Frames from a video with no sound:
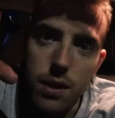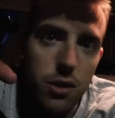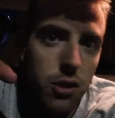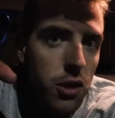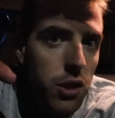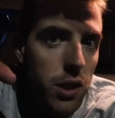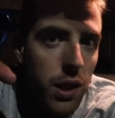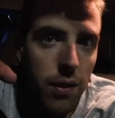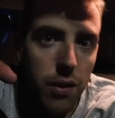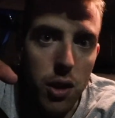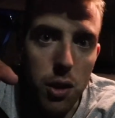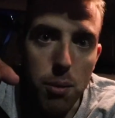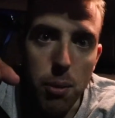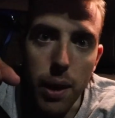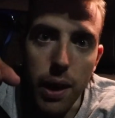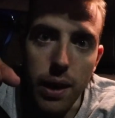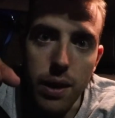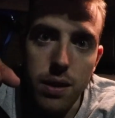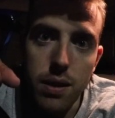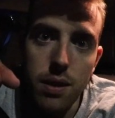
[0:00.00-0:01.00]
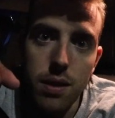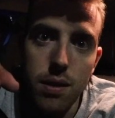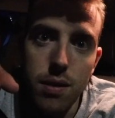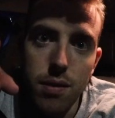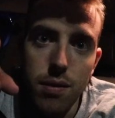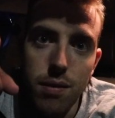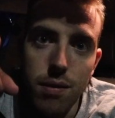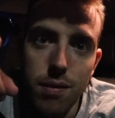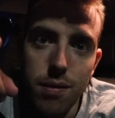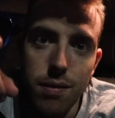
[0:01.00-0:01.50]
just give it your best,
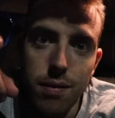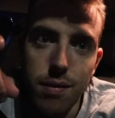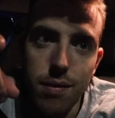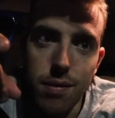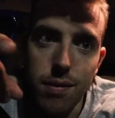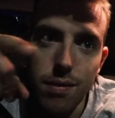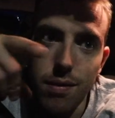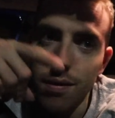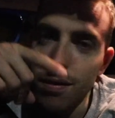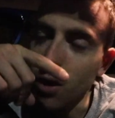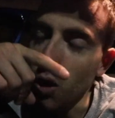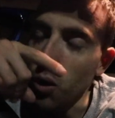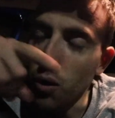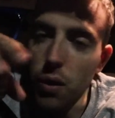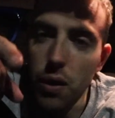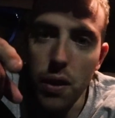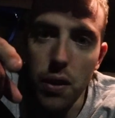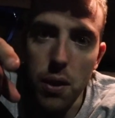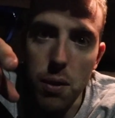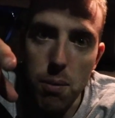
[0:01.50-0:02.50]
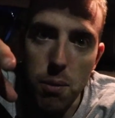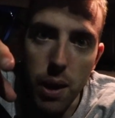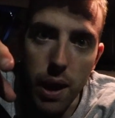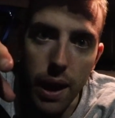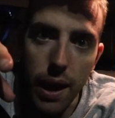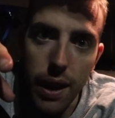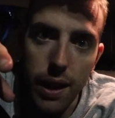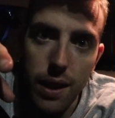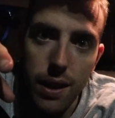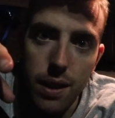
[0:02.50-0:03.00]
hold nothing
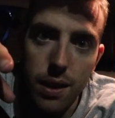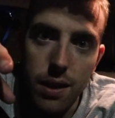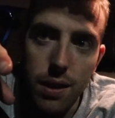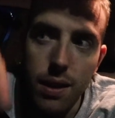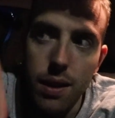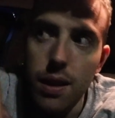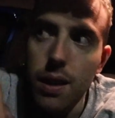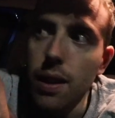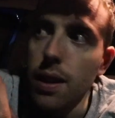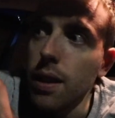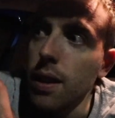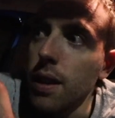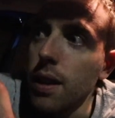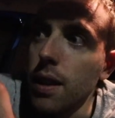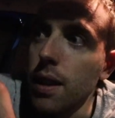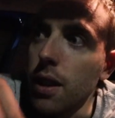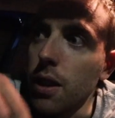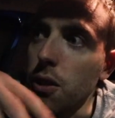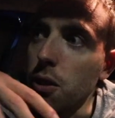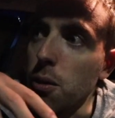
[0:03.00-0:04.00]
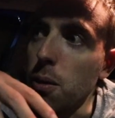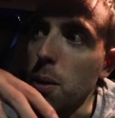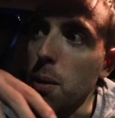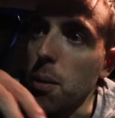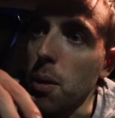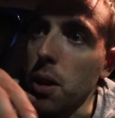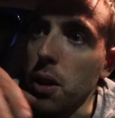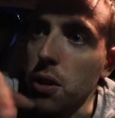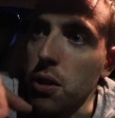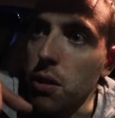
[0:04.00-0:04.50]
back, and
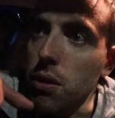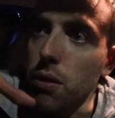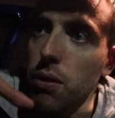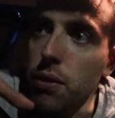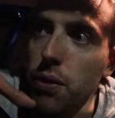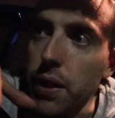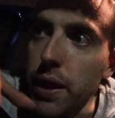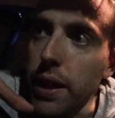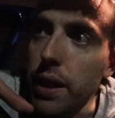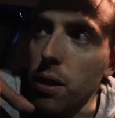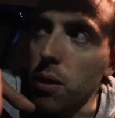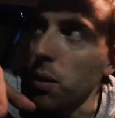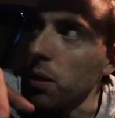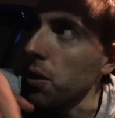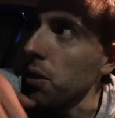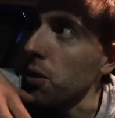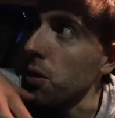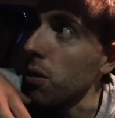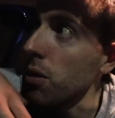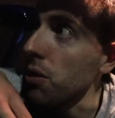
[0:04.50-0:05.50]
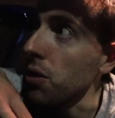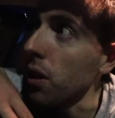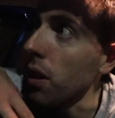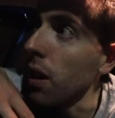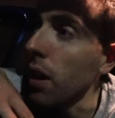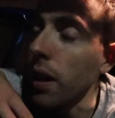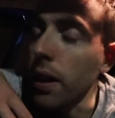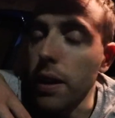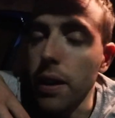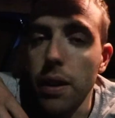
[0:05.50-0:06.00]
remember how you'll feel when you cross the
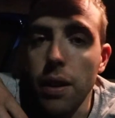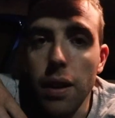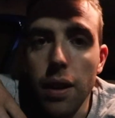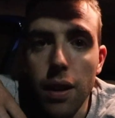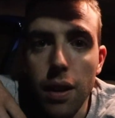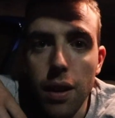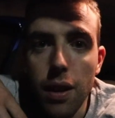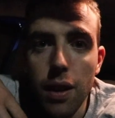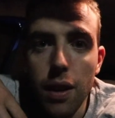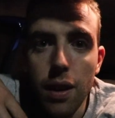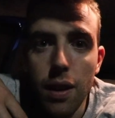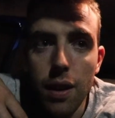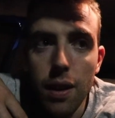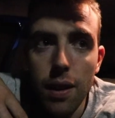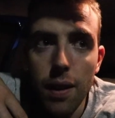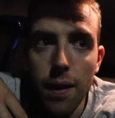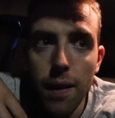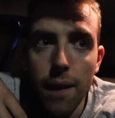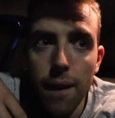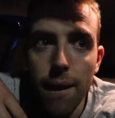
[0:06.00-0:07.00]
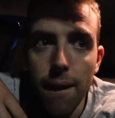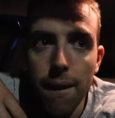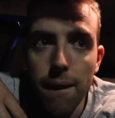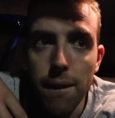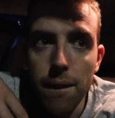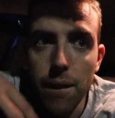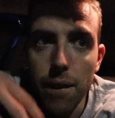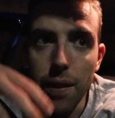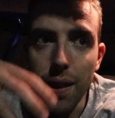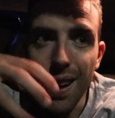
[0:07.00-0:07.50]
line.
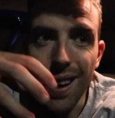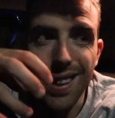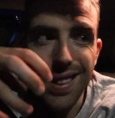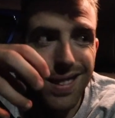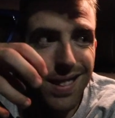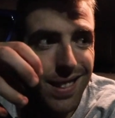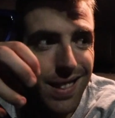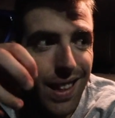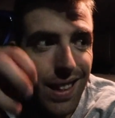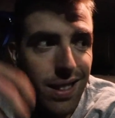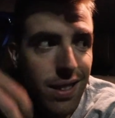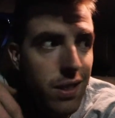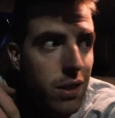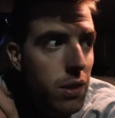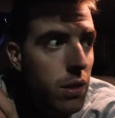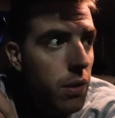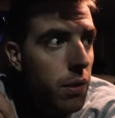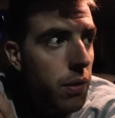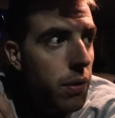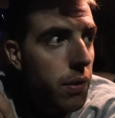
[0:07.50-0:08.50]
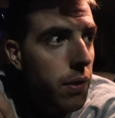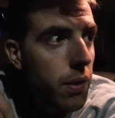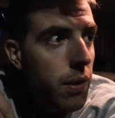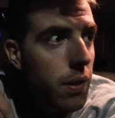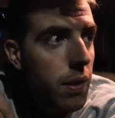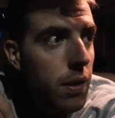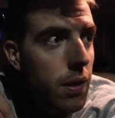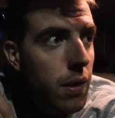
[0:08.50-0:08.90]
That sense of